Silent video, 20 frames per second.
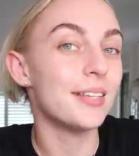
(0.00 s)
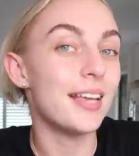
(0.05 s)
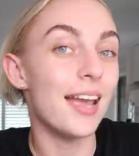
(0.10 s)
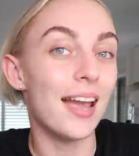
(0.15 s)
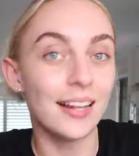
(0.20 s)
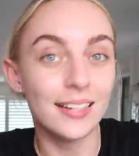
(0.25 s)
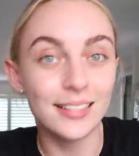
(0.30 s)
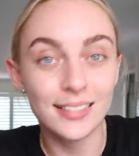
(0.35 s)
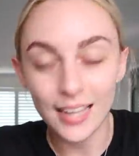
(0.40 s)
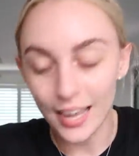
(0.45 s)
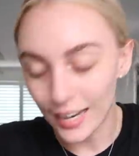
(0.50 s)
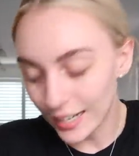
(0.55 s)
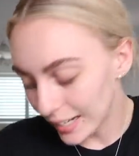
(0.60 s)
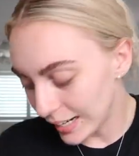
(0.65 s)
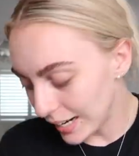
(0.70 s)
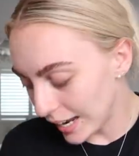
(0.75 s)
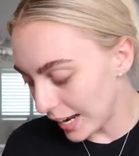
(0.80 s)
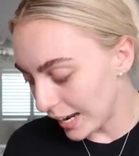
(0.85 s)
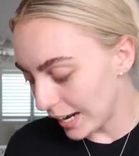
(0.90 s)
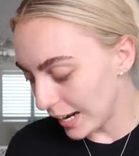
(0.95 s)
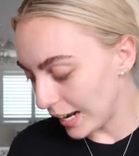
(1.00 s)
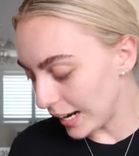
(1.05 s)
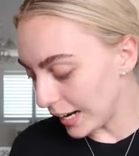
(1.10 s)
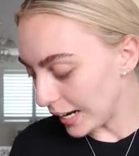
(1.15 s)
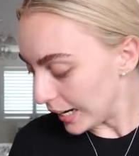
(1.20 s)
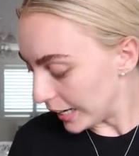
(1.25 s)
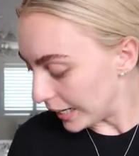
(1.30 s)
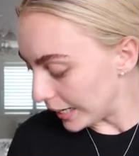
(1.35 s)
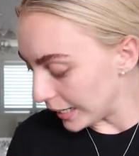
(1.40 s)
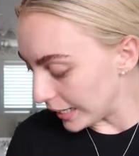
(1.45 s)
Yeah, it's
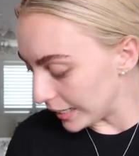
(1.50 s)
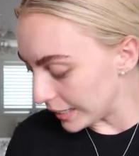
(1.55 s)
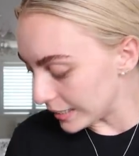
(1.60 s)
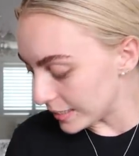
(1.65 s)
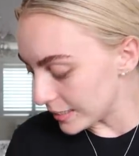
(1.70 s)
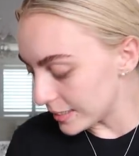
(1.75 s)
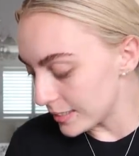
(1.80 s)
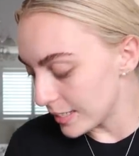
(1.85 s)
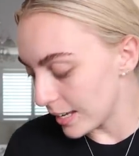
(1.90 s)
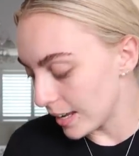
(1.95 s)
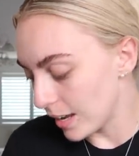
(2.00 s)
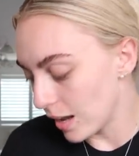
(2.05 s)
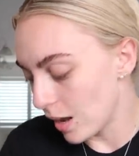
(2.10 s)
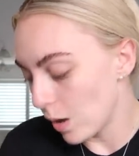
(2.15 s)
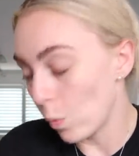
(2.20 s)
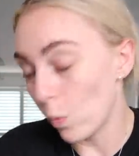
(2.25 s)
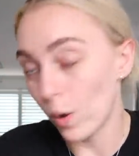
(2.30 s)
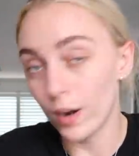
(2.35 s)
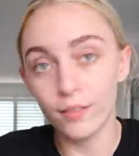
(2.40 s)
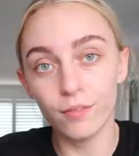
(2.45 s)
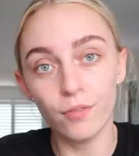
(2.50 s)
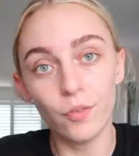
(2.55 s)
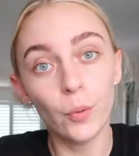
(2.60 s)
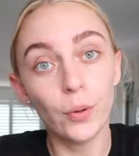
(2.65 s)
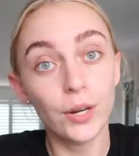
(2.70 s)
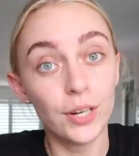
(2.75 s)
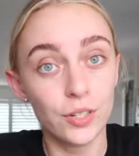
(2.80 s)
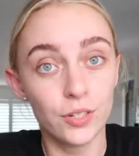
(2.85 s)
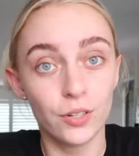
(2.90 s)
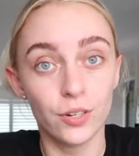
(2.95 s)
Saturday, it is
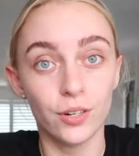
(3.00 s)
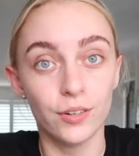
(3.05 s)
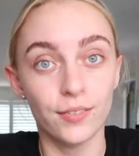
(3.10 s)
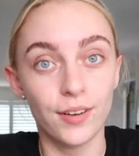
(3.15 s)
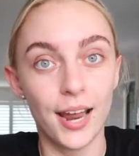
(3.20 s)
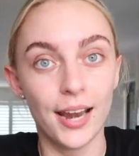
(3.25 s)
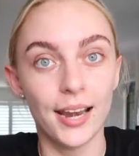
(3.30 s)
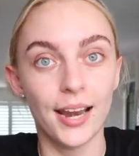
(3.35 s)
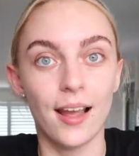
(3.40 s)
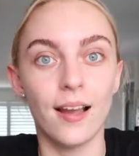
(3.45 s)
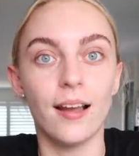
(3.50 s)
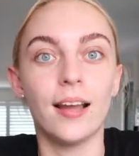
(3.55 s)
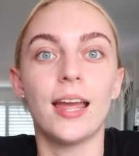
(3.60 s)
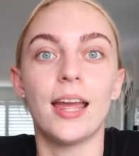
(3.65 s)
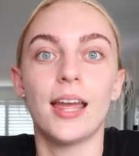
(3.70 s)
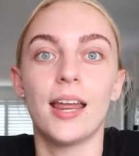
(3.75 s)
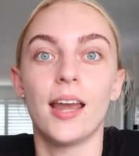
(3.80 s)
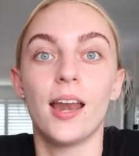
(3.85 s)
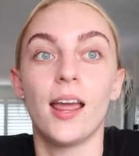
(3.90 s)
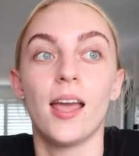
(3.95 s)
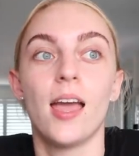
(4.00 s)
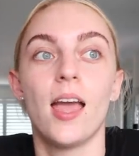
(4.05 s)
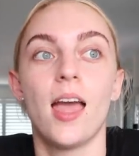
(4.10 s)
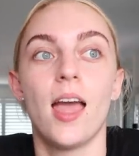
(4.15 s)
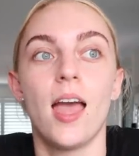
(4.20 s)
1:42 right now and